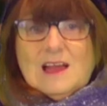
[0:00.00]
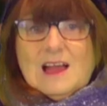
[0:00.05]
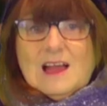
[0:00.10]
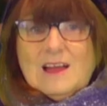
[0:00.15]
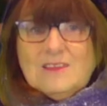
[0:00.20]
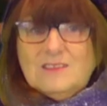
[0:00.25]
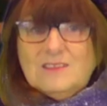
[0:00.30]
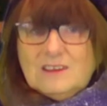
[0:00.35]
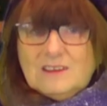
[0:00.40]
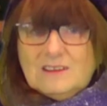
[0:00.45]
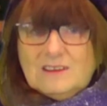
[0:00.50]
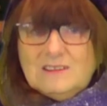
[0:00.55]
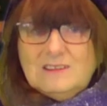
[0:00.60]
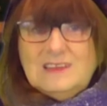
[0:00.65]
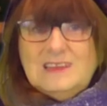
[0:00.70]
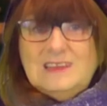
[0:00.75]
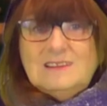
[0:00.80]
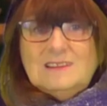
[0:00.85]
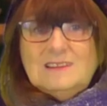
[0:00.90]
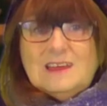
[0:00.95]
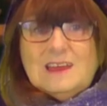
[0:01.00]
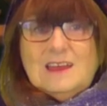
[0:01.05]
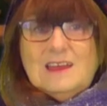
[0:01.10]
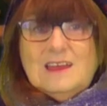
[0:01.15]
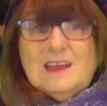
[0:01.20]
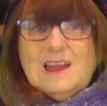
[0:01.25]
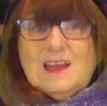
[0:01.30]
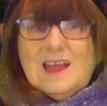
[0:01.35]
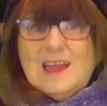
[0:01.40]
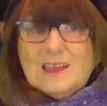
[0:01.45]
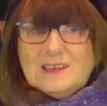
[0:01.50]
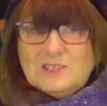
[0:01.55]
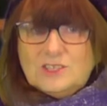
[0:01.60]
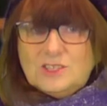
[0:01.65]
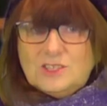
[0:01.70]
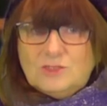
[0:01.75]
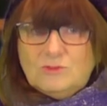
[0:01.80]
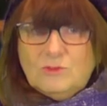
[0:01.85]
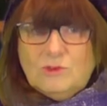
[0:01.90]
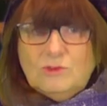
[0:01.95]
and the clearly
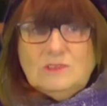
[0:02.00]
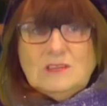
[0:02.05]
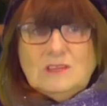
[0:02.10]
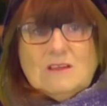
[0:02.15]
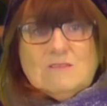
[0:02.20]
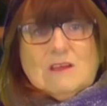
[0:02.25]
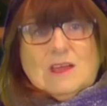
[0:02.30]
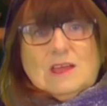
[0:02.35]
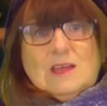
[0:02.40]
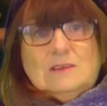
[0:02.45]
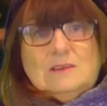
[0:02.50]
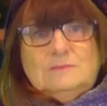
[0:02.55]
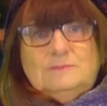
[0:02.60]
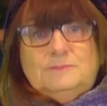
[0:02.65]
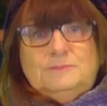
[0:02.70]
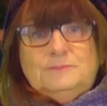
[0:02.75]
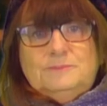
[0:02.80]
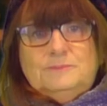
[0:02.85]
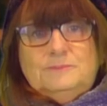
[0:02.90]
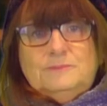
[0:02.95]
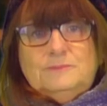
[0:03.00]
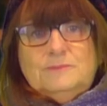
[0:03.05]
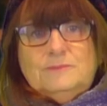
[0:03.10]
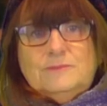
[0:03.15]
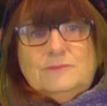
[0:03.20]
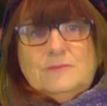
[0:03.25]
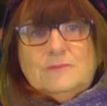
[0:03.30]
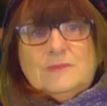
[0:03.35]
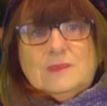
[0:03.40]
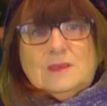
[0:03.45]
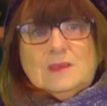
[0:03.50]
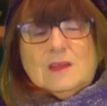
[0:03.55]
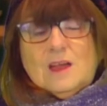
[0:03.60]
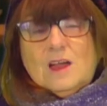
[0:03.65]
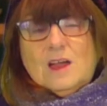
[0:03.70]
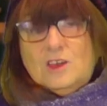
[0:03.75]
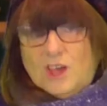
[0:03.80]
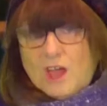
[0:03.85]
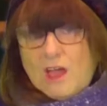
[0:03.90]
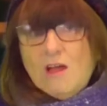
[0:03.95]
extraordinary.
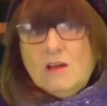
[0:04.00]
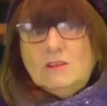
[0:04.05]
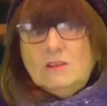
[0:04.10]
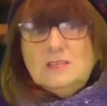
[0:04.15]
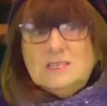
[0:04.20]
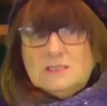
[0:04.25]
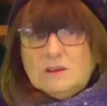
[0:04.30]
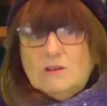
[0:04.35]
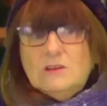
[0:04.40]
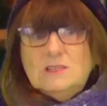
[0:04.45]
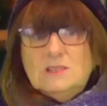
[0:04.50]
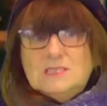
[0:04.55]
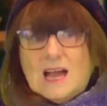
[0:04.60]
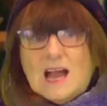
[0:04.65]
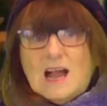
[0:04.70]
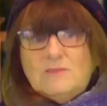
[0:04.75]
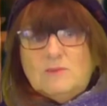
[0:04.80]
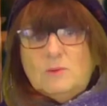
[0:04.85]
A girl is going to have a